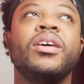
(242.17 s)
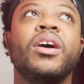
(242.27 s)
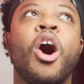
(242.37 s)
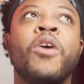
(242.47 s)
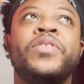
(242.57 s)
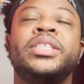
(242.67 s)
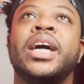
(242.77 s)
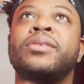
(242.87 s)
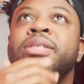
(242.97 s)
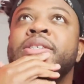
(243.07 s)

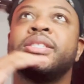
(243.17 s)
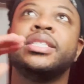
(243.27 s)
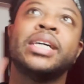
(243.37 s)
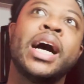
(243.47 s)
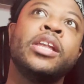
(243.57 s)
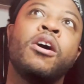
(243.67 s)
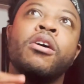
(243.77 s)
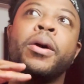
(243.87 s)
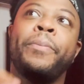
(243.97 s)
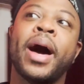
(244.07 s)
oftentimes there's a
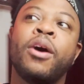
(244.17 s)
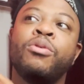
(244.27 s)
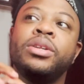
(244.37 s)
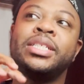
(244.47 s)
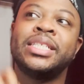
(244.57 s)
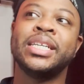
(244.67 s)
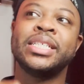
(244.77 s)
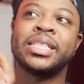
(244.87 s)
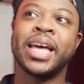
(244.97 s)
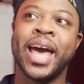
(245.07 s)
dialogue about
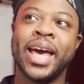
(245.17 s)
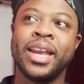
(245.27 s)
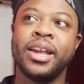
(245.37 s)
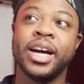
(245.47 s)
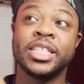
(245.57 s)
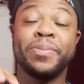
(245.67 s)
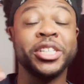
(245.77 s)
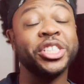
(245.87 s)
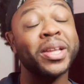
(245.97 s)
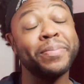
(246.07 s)
cis-het,
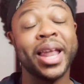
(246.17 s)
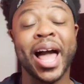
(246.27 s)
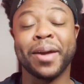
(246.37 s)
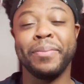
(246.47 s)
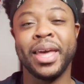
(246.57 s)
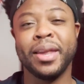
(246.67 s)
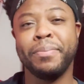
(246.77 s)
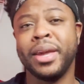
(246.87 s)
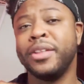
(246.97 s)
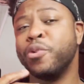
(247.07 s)
especially Black men,
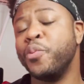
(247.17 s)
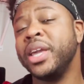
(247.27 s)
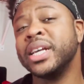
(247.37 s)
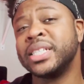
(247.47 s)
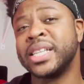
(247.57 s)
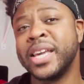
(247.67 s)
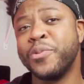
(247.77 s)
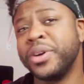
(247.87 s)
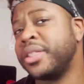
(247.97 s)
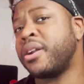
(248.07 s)
being the weakest link
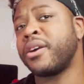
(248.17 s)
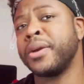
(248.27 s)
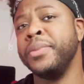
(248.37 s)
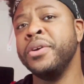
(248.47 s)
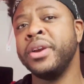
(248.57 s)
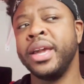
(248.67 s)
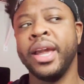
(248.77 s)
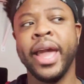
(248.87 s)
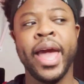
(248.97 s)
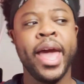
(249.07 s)
within our
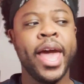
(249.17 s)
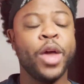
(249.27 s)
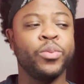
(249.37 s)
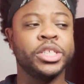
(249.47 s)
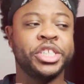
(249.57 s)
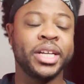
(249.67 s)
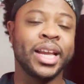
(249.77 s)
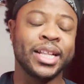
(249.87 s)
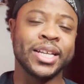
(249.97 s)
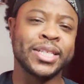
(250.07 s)
community. And when shit
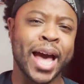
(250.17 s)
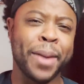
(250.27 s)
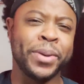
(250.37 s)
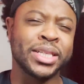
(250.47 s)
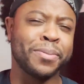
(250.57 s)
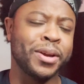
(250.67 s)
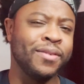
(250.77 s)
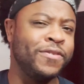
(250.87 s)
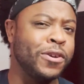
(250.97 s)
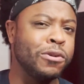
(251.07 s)
like this happens, I'm
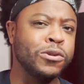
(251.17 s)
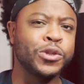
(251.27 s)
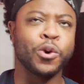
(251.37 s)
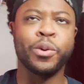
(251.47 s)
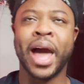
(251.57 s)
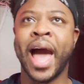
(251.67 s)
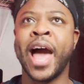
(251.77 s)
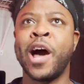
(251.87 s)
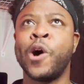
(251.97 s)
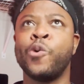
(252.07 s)
confused on
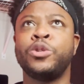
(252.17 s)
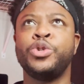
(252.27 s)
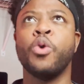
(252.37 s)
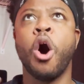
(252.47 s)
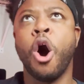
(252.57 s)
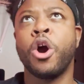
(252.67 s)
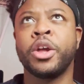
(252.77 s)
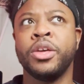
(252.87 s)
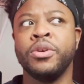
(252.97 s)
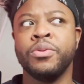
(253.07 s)
how to
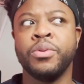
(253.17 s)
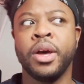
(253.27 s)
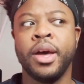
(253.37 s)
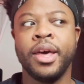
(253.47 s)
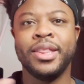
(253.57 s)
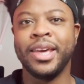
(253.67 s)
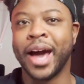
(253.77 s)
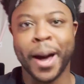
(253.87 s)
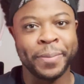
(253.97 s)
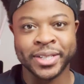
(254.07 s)
argue the
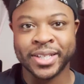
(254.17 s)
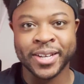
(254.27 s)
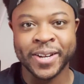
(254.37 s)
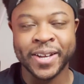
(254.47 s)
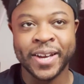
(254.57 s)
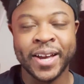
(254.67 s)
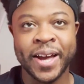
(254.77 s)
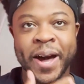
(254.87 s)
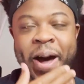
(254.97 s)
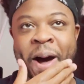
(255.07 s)
opposite.
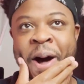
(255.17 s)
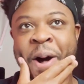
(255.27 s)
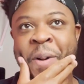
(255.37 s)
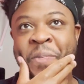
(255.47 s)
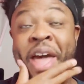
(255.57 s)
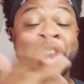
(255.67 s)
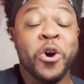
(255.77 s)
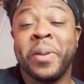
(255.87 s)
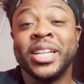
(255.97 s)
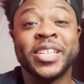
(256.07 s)
And
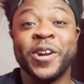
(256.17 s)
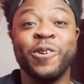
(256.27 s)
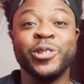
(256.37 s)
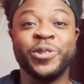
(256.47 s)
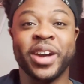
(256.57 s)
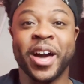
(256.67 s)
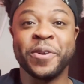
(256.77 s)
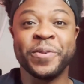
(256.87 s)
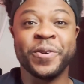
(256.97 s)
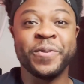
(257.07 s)
nobody's gonna hold you
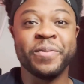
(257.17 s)
accountable.